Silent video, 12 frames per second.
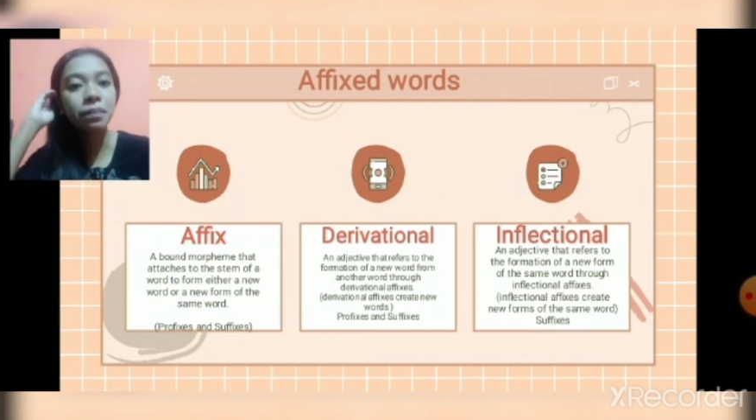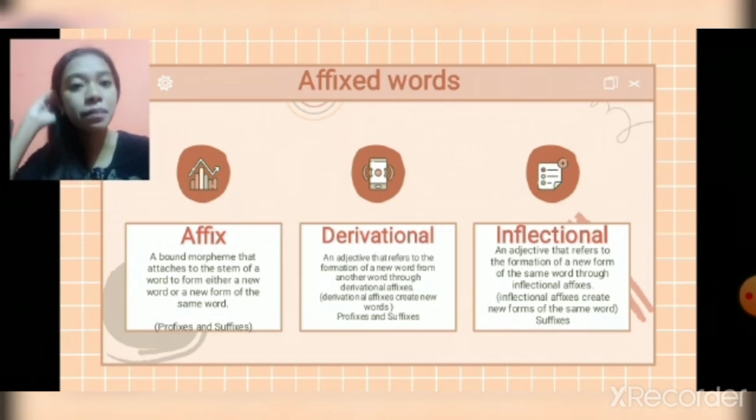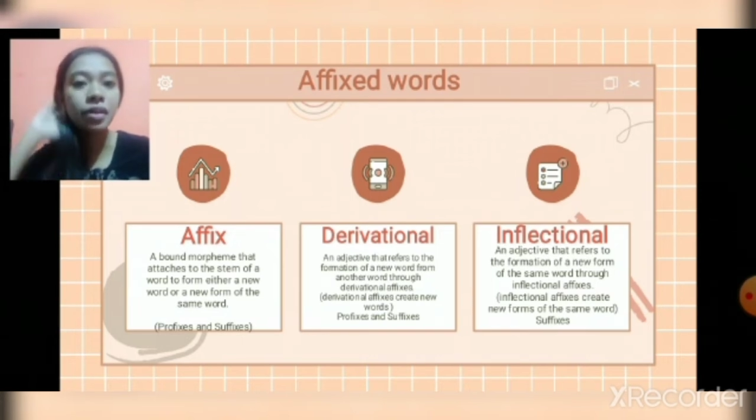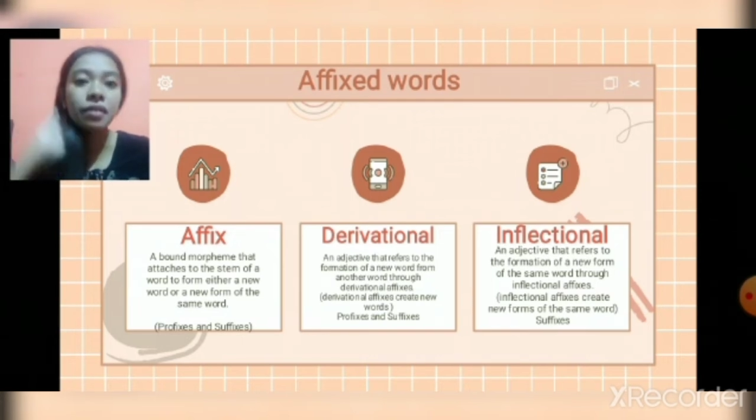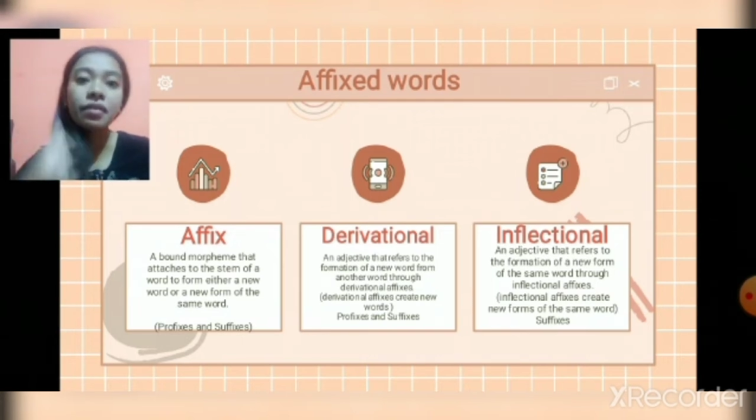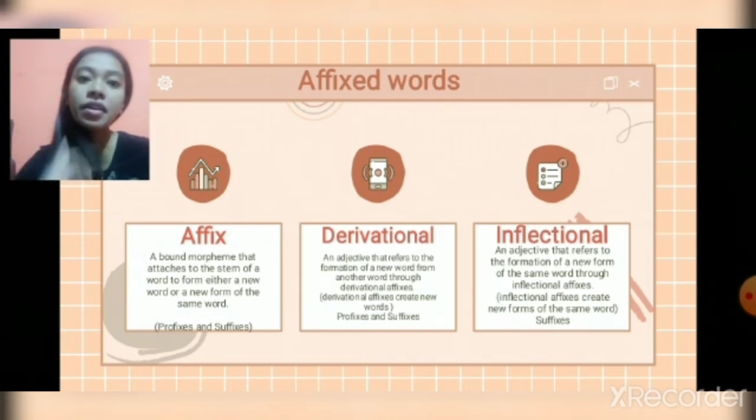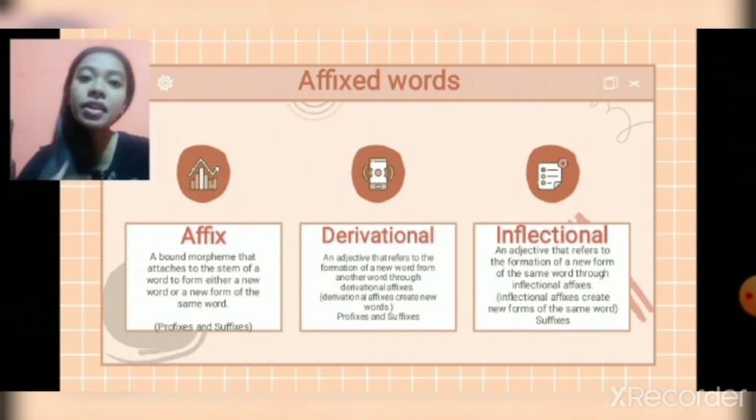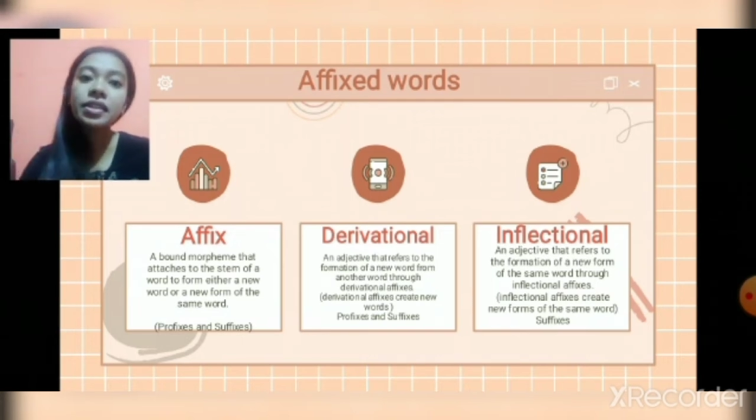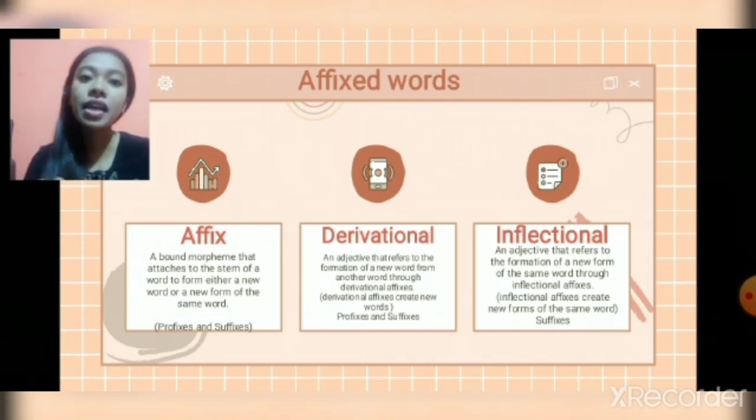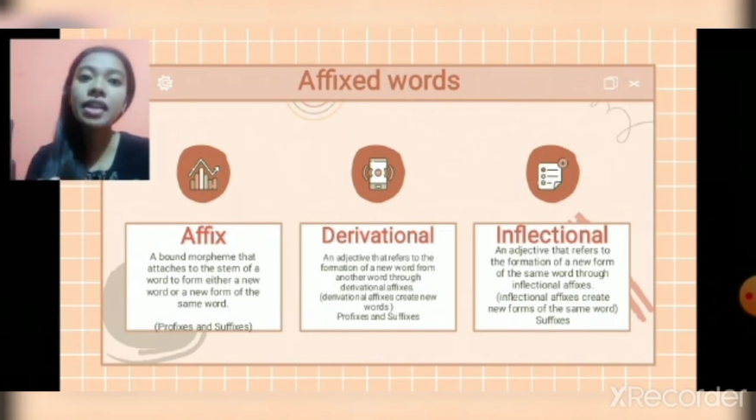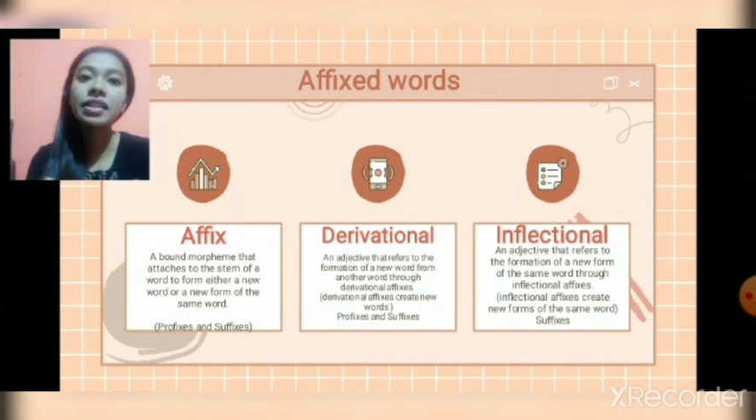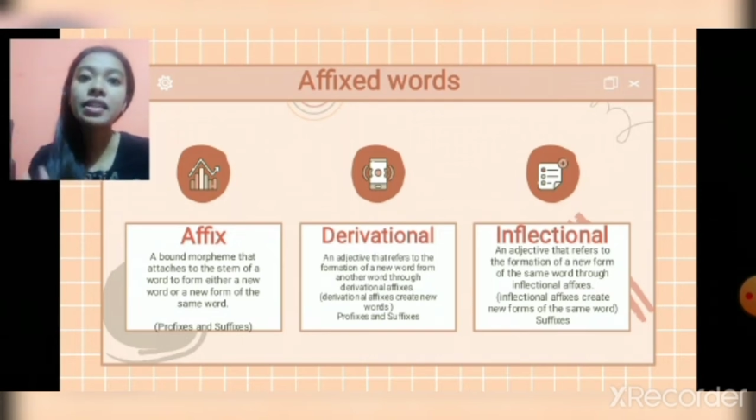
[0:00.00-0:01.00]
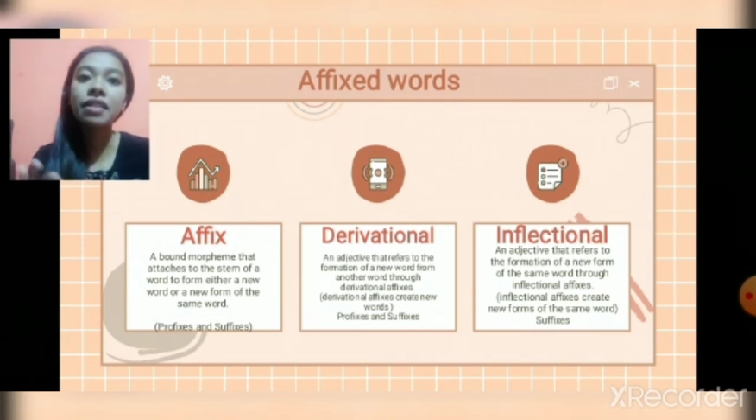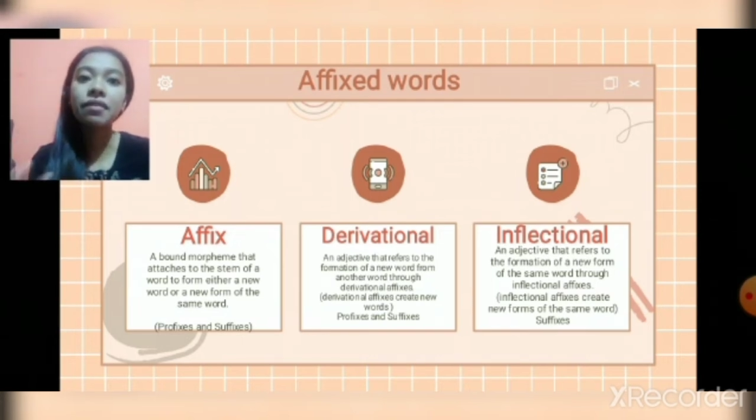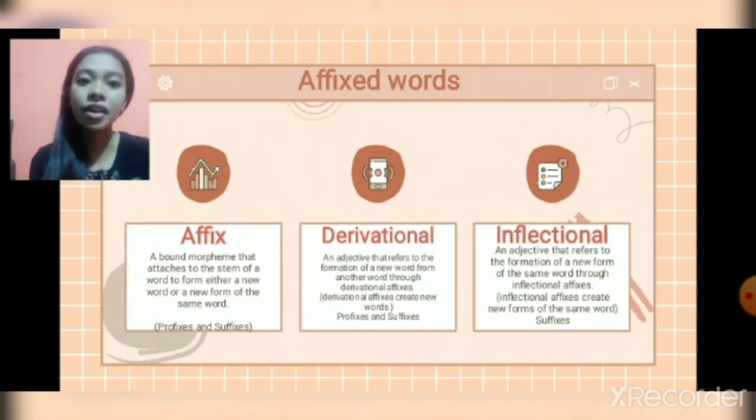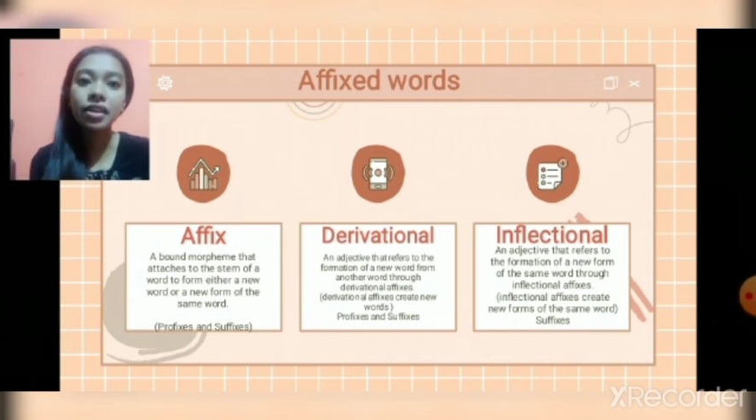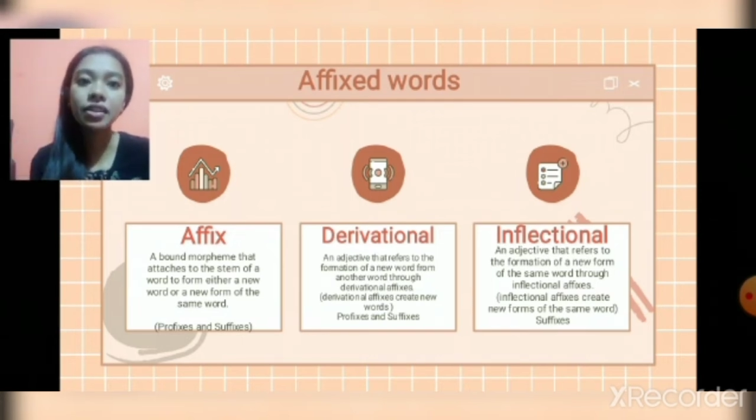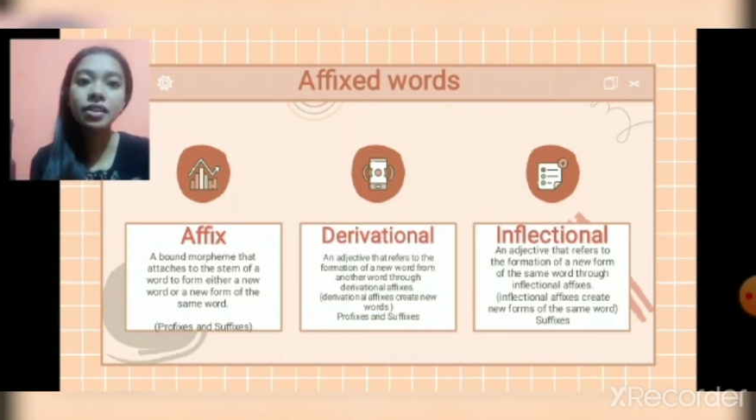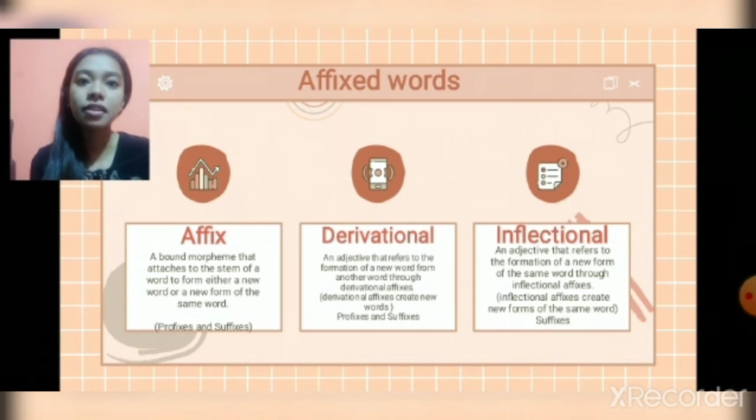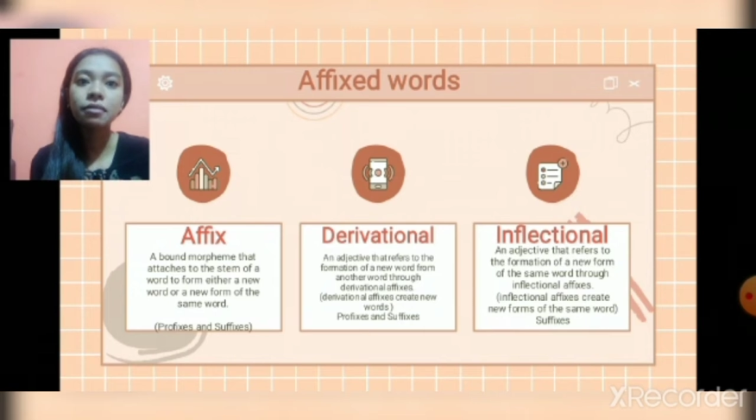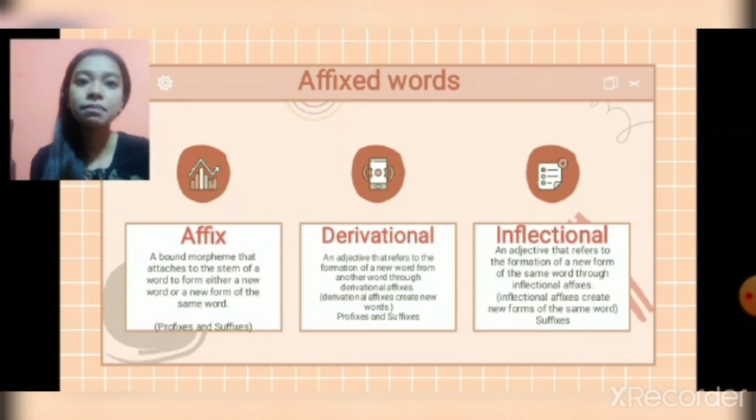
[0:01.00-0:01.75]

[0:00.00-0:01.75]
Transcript: prefix and suffix.